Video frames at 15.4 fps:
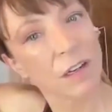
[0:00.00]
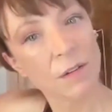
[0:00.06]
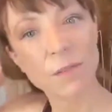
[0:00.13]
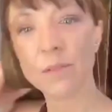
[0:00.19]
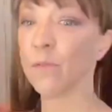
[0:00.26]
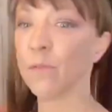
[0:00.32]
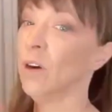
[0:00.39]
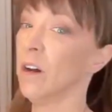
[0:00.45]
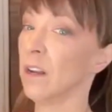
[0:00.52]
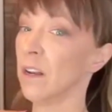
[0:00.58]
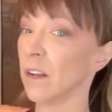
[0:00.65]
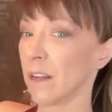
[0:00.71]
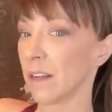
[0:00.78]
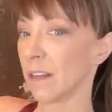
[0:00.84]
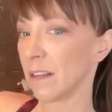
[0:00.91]
one
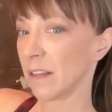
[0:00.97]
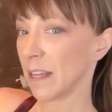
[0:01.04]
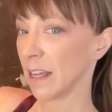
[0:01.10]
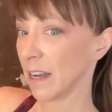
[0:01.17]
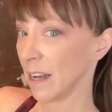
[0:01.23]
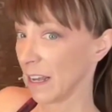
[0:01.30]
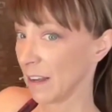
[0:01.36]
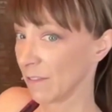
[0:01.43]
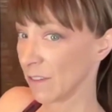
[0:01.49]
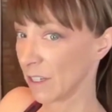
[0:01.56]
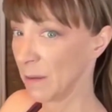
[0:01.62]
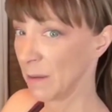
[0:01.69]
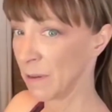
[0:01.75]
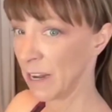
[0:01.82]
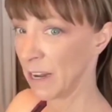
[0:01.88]
that I have to keep
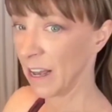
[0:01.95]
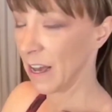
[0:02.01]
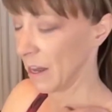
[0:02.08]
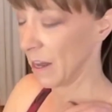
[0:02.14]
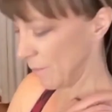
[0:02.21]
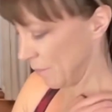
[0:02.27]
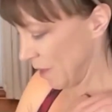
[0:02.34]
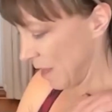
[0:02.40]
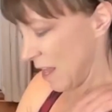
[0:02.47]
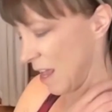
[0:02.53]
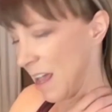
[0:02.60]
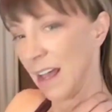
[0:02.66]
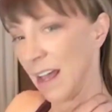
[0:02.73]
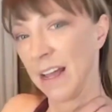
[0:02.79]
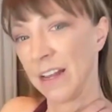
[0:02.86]
an eye on.
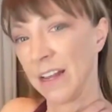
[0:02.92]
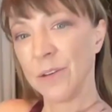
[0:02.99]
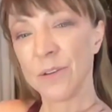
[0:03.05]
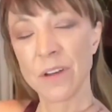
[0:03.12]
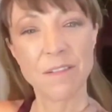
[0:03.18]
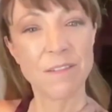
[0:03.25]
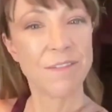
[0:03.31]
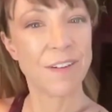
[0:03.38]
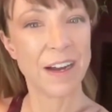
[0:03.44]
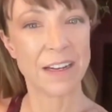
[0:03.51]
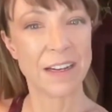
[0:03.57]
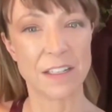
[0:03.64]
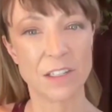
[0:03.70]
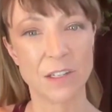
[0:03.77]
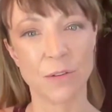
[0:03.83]
And you can find it.
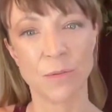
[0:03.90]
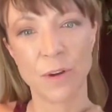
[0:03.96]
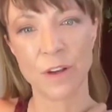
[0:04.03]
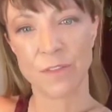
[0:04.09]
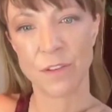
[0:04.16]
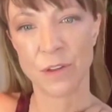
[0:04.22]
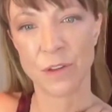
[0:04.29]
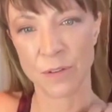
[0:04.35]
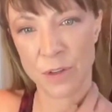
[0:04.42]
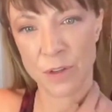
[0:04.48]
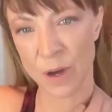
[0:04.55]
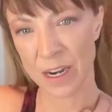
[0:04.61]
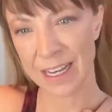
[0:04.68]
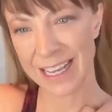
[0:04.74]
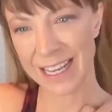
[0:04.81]
So if you want
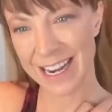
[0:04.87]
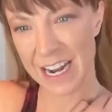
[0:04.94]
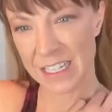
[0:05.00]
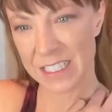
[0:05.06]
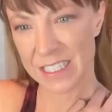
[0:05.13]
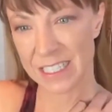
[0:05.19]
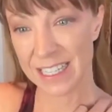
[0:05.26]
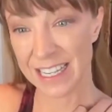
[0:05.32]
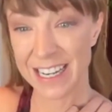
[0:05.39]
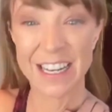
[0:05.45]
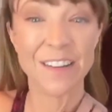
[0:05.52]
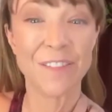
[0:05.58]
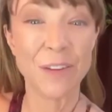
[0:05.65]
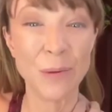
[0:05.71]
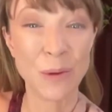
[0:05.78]
to get on skin, if
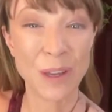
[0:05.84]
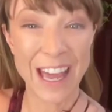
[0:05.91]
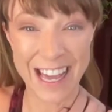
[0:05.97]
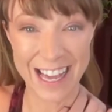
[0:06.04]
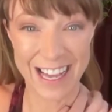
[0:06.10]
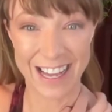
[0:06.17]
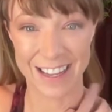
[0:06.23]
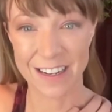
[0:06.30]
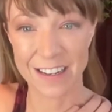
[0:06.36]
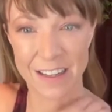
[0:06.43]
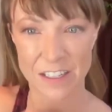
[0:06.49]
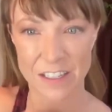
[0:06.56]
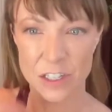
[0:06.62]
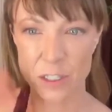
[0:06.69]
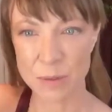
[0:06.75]
you can, like
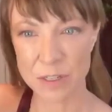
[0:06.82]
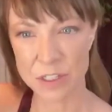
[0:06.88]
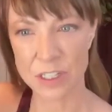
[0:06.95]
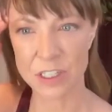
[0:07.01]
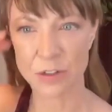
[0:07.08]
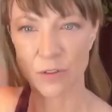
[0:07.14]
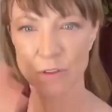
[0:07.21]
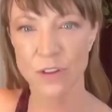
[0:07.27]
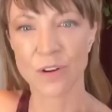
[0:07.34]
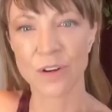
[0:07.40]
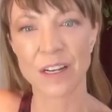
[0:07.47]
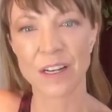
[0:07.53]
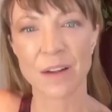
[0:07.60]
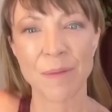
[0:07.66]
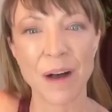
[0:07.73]
especially as you're learning
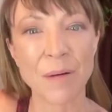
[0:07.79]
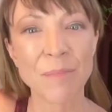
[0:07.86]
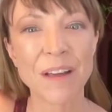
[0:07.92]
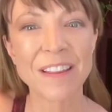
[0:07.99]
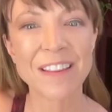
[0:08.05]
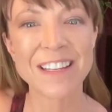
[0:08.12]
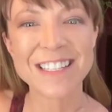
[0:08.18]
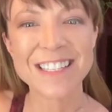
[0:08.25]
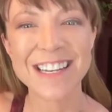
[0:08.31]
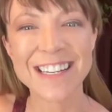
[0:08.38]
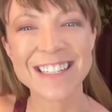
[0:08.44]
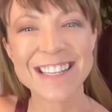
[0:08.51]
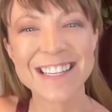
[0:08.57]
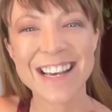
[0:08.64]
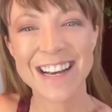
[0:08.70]
to palpate these things.
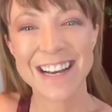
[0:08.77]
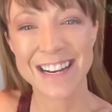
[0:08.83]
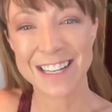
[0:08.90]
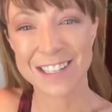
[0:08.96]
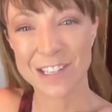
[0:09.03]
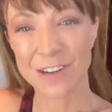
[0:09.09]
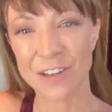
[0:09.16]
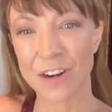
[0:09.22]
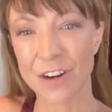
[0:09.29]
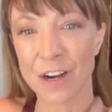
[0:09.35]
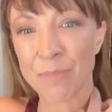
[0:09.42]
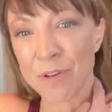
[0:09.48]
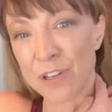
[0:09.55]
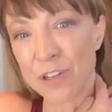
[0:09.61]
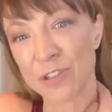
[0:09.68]
So your
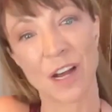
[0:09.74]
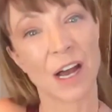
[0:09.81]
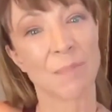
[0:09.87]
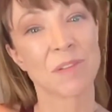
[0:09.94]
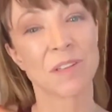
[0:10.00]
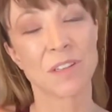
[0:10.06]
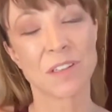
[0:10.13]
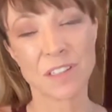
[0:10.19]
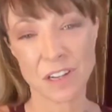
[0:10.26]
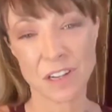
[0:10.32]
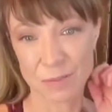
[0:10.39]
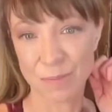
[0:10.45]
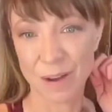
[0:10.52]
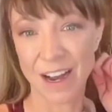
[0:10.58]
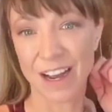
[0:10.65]
upper trap starts
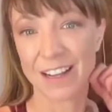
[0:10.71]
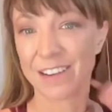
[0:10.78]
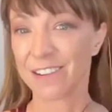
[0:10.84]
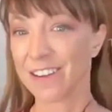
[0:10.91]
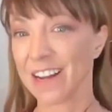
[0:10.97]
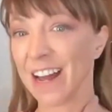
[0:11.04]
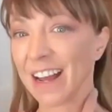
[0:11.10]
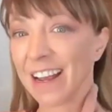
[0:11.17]
behind your neck